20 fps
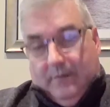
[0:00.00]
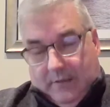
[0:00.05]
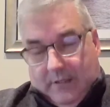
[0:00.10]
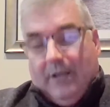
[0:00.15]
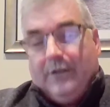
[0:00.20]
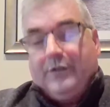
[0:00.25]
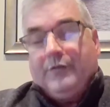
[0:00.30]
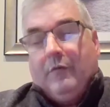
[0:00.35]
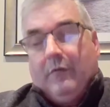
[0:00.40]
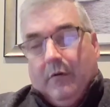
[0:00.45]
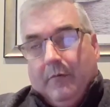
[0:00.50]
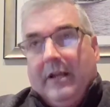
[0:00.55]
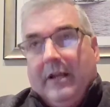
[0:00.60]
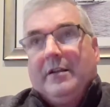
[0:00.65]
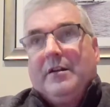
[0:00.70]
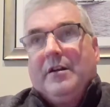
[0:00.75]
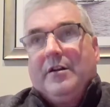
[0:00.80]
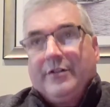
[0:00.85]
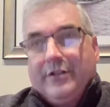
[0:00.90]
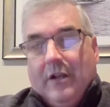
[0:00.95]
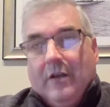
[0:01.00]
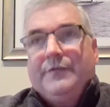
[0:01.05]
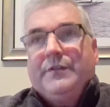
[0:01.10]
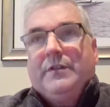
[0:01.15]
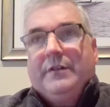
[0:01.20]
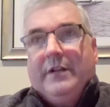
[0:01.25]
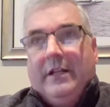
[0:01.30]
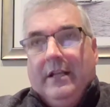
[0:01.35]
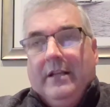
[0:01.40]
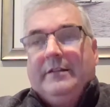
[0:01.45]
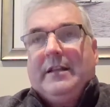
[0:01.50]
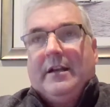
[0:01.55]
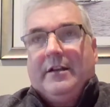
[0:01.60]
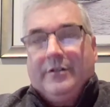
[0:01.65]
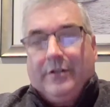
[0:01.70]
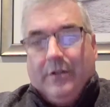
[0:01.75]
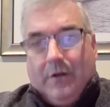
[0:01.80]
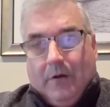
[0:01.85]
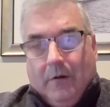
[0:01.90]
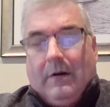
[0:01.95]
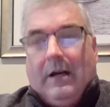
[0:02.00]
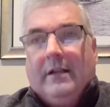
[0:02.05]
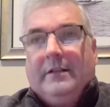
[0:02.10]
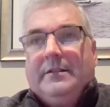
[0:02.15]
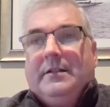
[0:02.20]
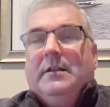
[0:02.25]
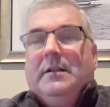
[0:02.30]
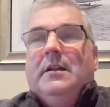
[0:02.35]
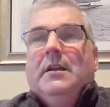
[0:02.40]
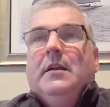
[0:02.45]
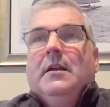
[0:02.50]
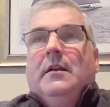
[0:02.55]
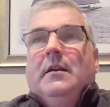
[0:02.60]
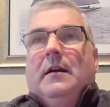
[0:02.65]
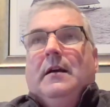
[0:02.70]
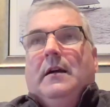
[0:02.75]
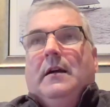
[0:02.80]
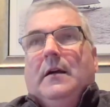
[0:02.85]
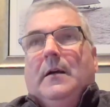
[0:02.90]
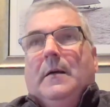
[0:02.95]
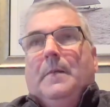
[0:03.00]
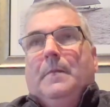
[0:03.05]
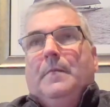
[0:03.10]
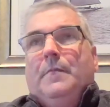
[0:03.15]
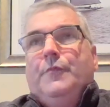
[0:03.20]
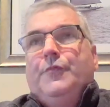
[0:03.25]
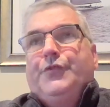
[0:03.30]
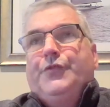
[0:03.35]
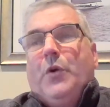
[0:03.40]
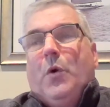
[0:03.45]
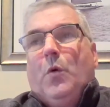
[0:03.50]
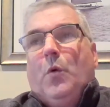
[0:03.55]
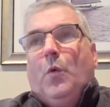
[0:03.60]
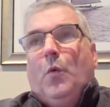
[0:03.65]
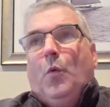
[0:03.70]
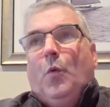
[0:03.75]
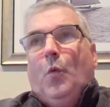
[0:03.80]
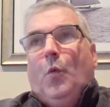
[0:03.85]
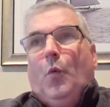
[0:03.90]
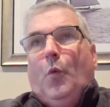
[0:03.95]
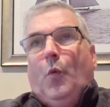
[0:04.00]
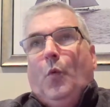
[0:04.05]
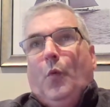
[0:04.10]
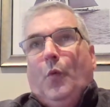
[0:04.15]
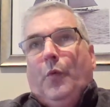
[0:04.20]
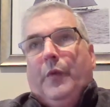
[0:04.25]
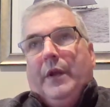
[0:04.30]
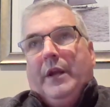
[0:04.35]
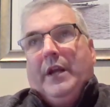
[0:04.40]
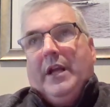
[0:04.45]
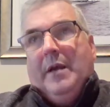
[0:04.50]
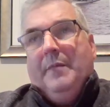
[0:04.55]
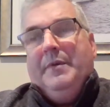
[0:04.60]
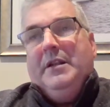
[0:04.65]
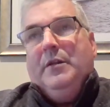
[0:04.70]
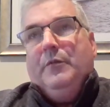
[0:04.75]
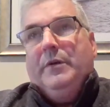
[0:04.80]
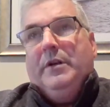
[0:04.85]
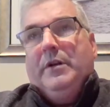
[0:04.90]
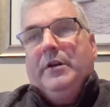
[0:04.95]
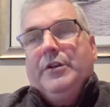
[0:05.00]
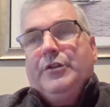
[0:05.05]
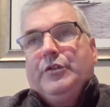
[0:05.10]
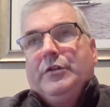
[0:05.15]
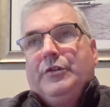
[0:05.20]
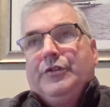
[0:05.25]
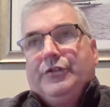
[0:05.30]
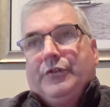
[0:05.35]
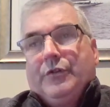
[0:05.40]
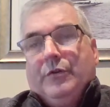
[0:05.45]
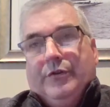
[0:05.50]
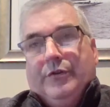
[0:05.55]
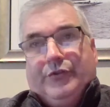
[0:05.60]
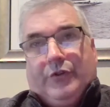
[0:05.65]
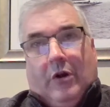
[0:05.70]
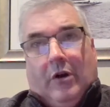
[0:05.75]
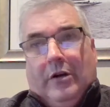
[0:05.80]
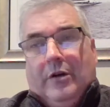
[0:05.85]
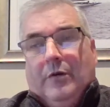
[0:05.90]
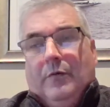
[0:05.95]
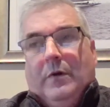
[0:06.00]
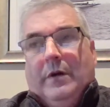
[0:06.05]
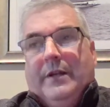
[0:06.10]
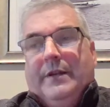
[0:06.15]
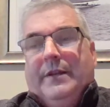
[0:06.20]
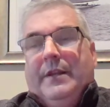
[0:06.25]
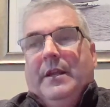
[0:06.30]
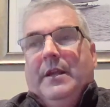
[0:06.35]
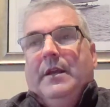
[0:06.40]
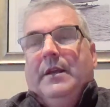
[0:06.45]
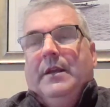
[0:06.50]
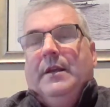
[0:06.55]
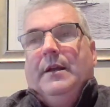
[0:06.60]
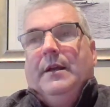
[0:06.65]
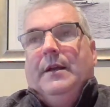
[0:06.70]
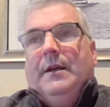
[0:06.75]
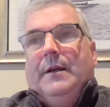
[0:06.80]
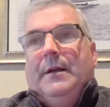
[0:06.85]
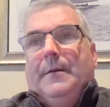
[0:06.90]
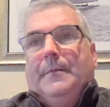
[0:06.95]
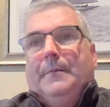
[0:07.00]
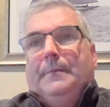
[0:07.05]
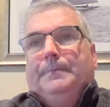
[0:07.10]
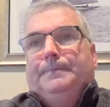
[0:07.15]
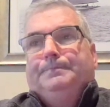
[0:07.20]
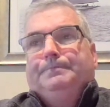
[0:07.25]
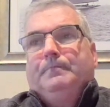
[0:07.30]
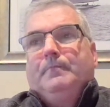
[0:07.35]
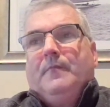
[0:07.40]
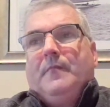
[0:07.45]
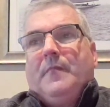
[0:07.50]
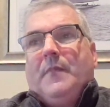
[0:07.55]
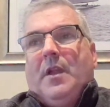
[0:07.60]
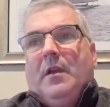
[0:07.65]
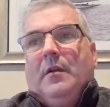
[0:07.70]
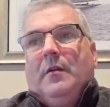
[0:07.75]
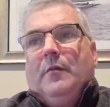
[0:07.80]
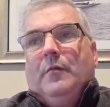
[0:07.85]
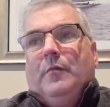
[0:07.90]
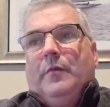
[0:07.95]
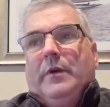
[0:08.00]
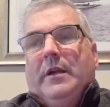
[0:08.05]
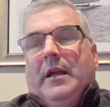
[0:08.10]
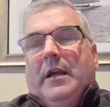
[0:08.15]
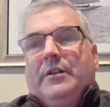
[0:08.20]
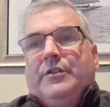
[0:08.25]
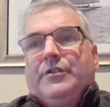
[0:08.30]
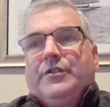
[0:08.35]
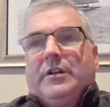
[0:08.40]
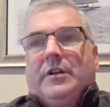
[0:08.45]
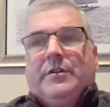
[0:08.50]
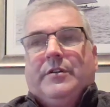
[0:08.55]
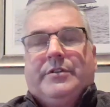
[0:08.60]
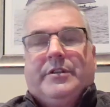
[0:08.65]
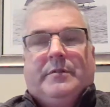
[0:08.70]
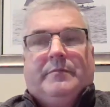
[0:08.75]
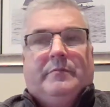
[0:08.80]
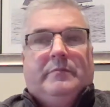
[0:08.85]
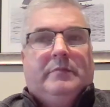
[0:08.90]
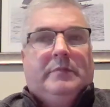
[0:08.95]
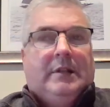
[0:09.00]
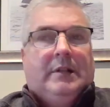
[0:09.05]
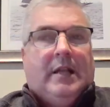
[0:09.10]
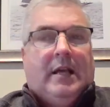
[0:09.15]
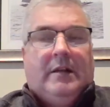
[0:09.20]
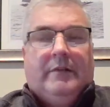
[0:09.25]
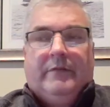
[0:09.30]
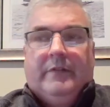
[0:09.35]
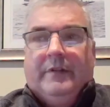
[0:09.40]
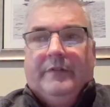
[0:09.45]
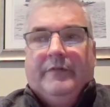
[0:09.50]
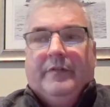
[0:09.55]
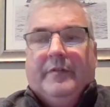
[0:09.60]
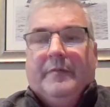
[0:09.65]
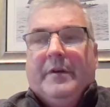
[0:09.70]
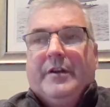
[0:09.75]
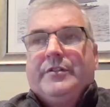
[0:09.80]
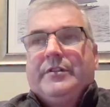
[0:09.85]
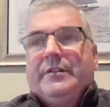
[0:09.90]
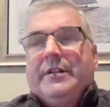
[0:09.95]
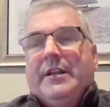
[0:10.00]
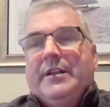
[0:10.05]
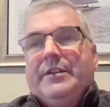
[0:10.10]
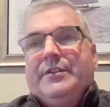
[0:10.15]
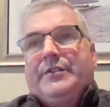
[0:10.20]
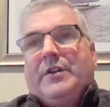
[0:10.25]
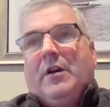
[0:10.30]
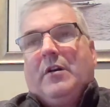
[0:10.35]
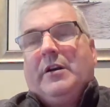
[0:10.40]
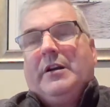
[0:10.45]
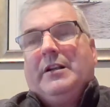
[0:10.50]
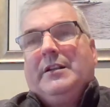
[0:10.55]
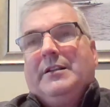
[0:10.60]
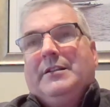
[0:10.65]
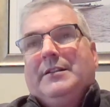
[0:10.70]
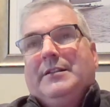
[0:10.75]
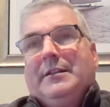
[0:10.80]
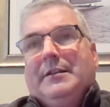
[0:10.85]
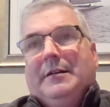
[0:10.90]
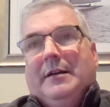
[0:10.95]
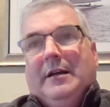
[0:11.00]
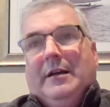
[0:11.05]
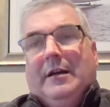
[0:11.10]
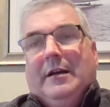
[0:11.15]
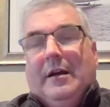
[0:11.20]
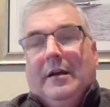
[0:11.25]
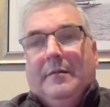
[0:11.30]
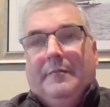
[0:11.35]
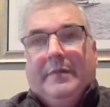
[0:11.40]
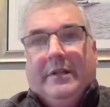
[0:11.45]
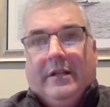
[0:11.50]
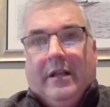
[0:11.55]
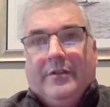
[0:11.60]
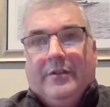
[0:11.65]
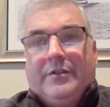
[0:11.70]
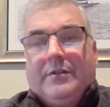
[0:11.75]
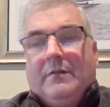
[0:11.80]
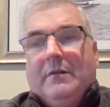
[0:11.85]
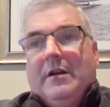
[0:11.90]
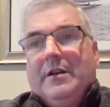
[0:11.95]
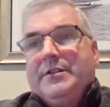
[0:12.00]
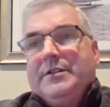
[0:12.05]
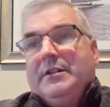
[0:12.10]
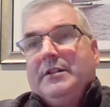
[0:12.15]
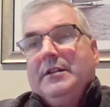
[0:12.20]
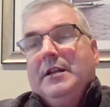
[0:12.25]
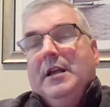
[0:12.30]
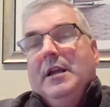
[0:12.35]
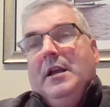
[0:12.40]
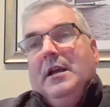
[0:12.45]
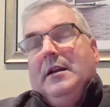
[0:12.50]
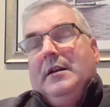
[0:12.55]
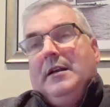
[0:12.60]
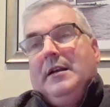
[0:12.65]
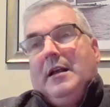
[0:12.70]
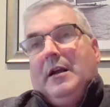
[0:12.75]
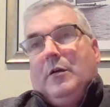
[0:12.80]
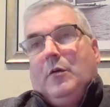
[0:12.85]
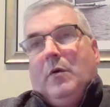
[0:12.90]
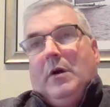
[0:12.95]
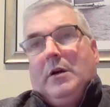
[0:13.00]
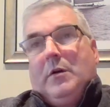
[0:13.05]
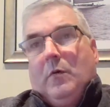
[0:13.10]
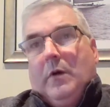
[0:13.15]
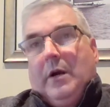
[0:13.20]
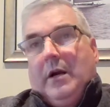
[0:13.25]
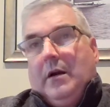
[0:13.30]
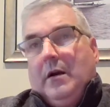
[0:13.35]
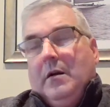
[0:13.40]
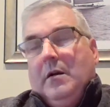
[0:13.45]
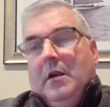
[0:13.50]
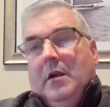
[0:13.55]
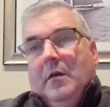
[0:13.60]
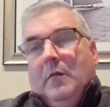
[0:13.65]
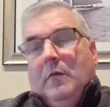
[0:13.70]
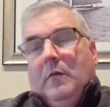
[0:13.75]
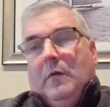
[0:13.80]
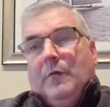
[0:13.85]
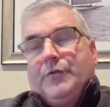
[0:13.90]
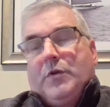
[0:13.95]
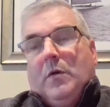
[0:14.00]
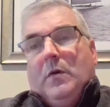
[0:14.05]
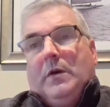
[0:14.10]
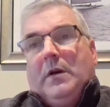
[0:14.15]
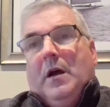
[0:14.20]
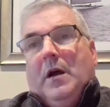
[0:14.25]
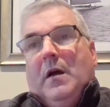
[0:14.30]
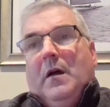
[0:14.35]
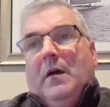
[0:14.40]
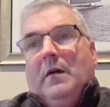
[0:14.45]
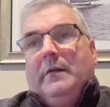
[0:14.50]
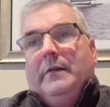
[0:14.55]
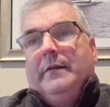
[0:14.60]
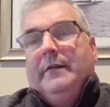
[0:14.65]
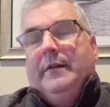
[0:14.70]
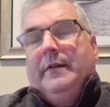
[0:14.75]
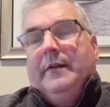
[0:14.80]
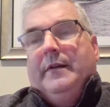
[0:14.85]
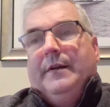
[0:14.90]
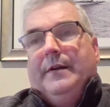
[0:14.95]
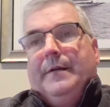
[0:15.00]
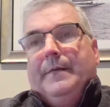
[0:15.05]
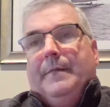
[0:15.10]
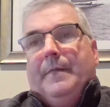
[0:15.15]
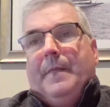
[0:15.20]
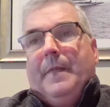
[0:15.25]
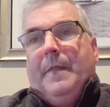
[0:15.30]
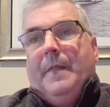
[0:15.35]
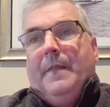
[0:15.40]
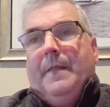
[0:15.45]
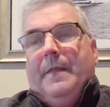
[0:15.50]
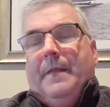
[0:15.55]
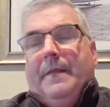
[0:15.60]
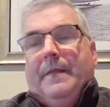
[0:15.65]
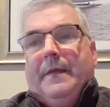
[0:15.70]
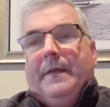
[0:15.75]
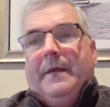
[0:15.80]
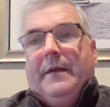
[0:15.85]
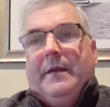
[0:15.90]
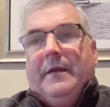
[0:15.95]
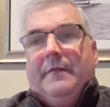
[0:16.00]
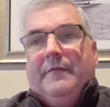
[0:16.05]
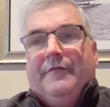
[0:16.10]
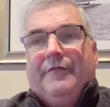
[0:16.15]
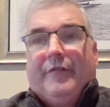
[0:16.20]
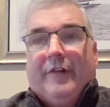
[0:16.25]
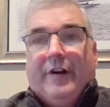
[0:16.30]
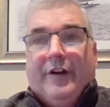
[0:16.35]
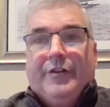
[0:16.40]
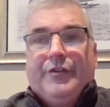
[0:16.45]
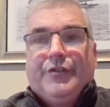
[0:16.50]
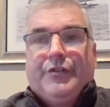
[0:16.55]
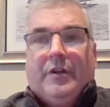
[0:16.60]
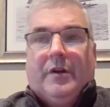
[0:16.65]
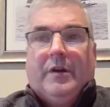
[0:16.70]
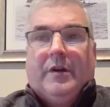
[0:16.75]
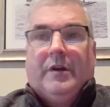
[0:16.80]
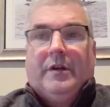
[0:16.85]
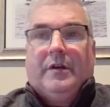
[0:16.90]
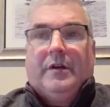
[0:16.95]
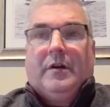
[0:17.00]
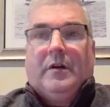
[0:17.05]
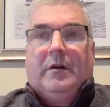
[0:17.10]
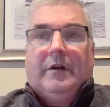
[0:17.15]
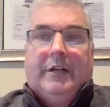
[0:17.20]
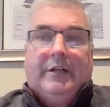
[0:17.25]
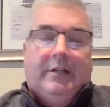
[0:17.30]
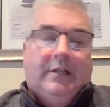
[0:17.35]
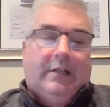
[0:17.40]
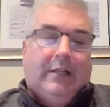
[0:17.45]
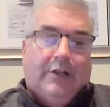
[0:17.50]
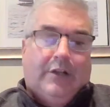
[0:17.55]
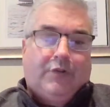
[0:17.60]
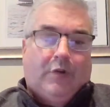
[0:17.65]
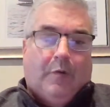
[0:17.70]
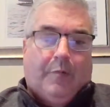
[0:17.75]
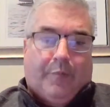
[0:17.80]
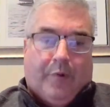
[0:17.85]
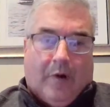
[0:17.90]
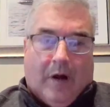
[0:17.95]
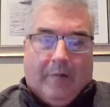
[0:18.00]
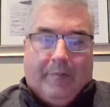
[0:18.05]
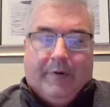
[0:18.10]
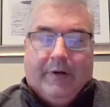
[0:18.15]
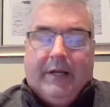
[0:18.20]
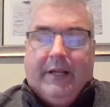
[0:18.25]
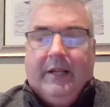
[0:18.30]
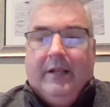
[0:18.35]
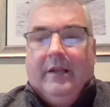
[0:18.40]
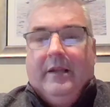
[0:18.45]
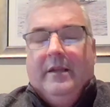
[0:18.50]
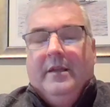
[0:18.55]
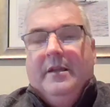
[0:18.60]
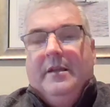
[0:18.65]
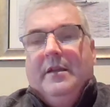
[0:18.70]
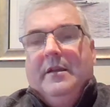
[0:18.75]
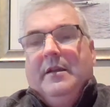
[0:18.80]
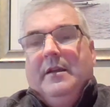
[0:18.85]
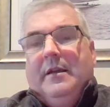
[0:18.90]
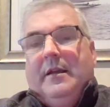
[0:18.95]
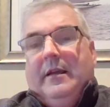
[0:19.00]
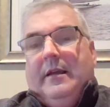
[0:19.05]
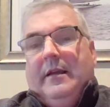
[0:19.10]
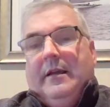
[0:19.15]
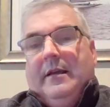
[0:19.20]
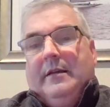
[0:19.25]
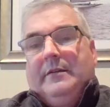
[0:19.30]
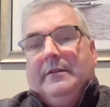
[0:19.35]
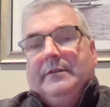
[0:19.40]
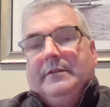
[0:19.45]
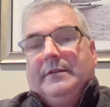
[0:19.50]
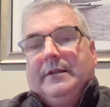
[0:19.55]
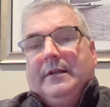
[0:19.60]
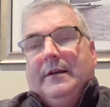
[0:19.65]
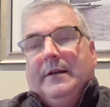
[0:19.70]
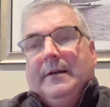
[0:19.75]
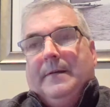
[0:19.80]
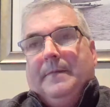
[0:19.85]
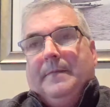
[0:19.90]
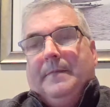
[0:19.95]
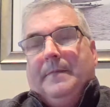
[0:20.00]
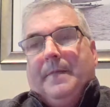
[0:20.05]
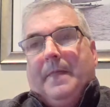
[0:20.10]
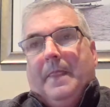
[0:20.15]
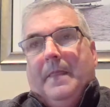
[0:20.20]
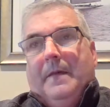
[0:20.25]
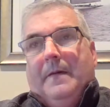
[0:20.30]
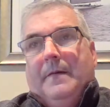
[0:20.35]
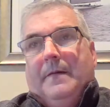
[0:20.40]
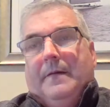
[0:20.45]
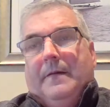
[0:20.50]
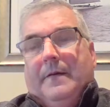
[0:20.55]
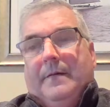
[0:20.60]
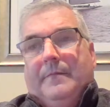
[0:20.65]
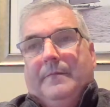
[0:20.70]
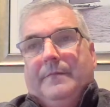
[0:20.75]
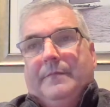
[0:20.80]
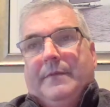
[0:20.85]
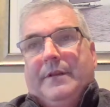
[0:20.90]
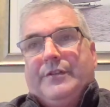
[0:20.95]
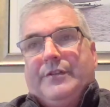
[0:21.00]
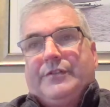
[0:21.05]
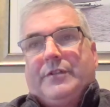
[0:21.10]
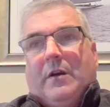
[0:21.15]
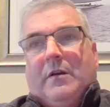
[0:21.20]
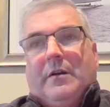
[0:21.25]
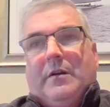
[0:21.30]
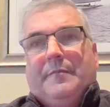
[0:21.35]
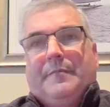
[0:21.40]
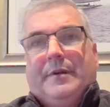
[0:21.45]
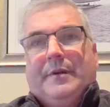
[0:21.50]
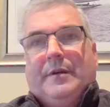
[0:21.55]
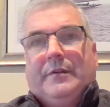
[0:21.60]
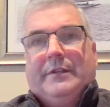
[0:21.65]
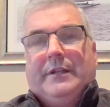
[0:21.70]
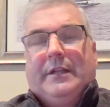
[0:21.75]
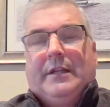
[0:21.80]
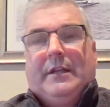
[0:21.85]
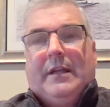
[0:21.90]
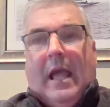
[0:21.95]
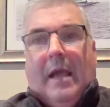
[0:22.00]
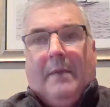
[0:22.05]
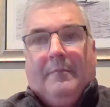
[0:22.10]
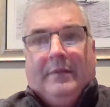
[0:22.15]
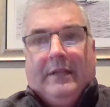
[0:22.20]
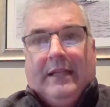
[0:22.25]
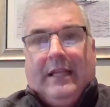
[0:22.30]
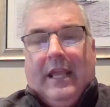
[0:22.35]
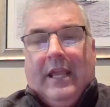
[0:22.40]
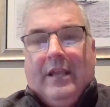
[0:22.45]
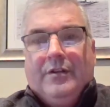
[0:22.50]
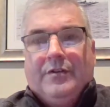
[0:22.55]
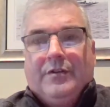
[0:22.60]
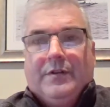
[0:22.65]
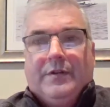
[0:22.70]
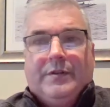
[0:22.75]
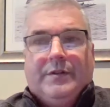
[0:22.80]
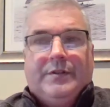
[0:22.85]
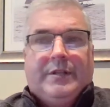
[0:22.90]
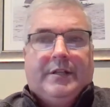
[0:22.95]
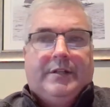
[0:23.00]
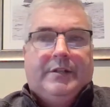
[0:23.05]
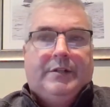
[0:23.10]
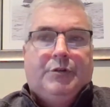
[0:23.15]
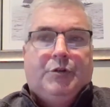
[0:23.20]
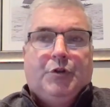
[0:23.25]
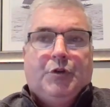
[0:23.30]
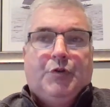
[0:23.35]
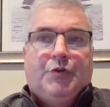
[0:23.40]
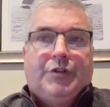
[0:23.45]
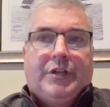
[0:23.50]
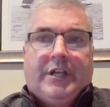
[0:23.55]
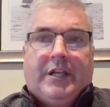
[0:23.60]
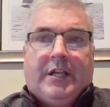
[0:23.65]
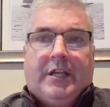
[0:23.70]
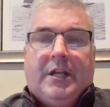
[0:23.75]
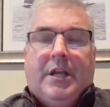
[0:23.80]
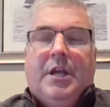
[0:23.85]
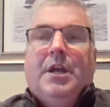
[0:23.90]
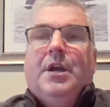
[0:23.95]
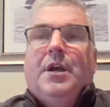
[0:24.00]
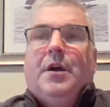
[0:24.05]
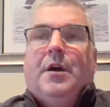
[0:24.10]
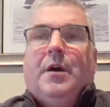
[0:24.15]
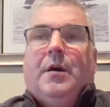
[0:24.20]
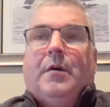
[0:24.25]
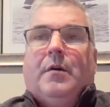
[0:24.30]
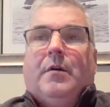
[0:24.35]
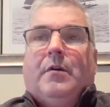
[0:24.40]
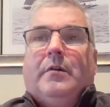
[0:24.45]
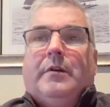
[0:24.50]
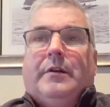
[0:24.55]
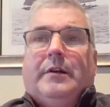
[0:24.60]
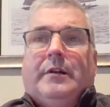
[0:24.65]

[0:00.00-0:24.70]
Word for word: Yes, we were making ourselves unique. That is correct. Um, so, the company that we initially started with, um, we had shared some a lot of information. They started uh, unbeknownst to us and not quite aware what was going on. Um, they infringed on our intellectual property, and um, um, they started building applications and using our